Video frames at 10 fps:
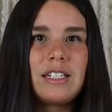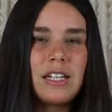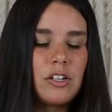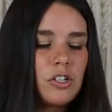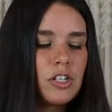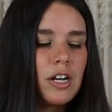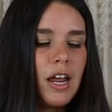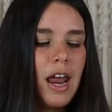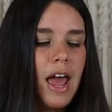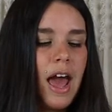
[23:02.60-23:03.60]
ascension,
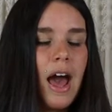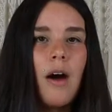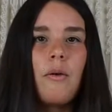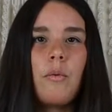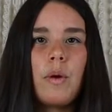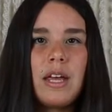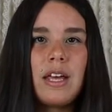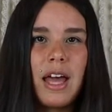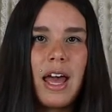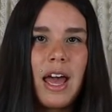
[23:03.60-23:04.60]
and how we
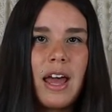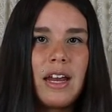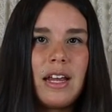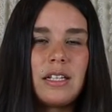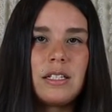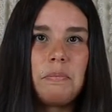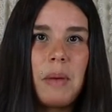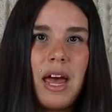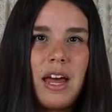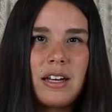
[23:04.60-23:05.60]
can
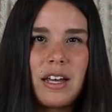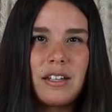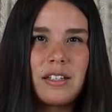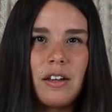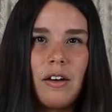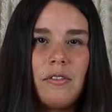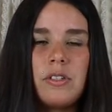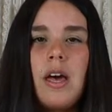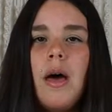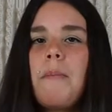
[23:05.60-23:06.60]
expand ourselves
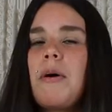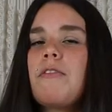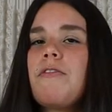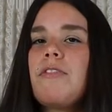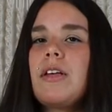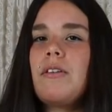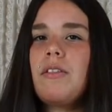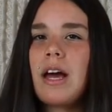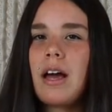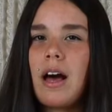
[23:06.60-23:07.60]
but feel
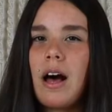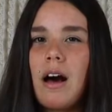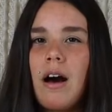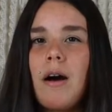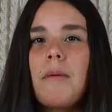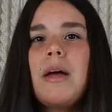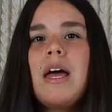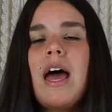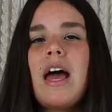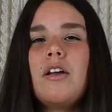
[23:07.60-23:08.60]
that calm
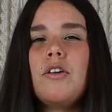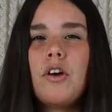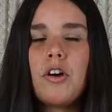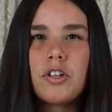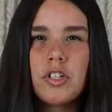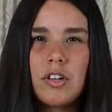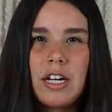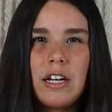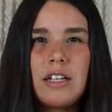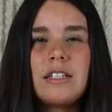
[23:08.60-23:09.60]
and
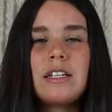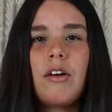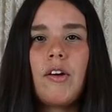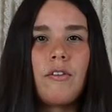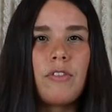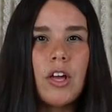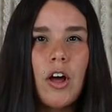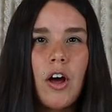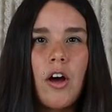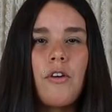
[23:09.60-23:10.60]
nurturingness of the
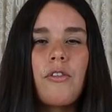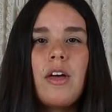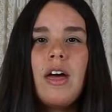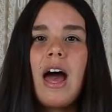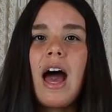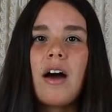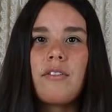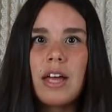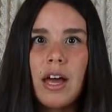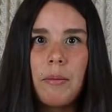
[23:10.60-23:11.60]
earth
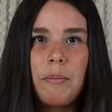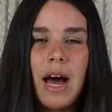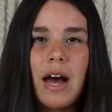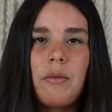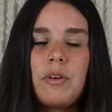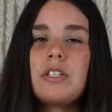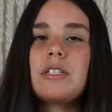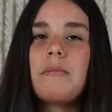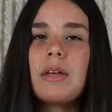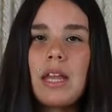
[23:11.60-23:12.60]
having our back, which is
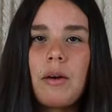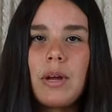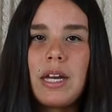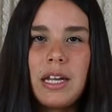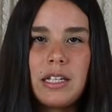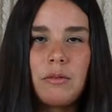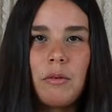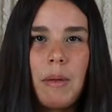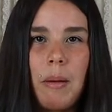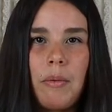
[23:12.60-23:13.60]
something that we need to
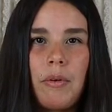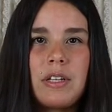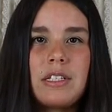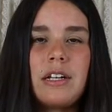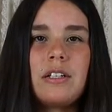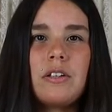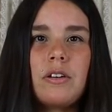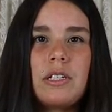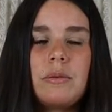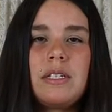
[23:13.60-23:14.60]
remember, is that as long
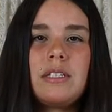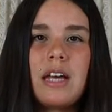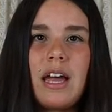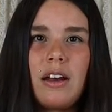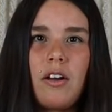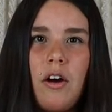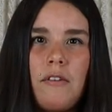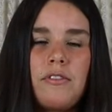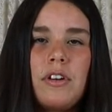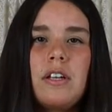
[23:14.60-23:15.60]
as we stay in
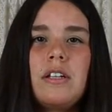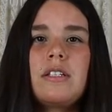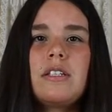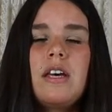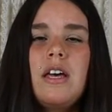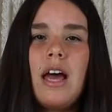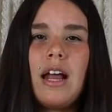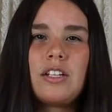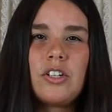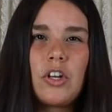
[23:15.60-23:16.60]
confidence
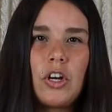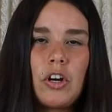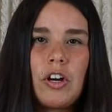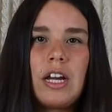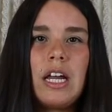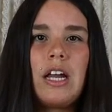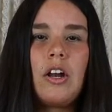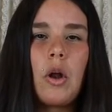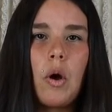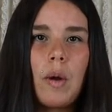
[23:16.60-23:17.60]
and security
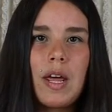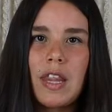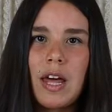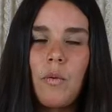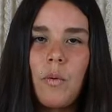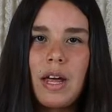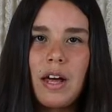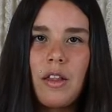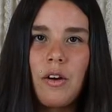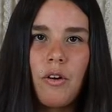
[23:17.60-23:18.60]
and knowing that we
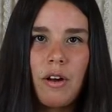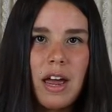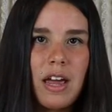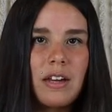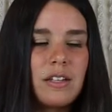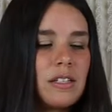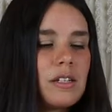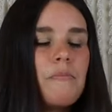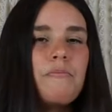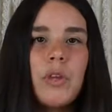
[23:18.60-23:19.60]
are the creators,
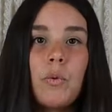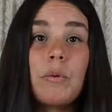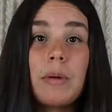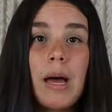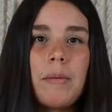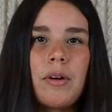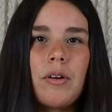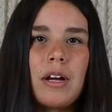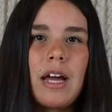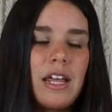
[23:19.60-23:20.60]
we'll be able to
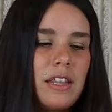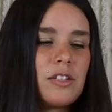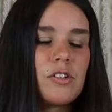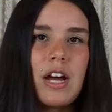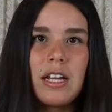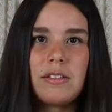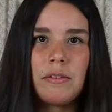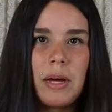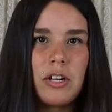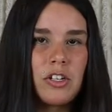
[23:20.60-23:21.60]
create this
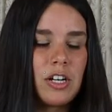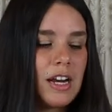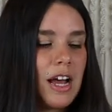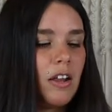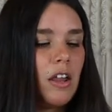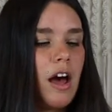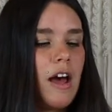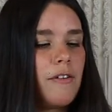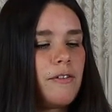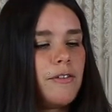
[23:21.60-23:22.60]
transformation in our
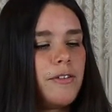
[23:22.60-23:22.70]
life.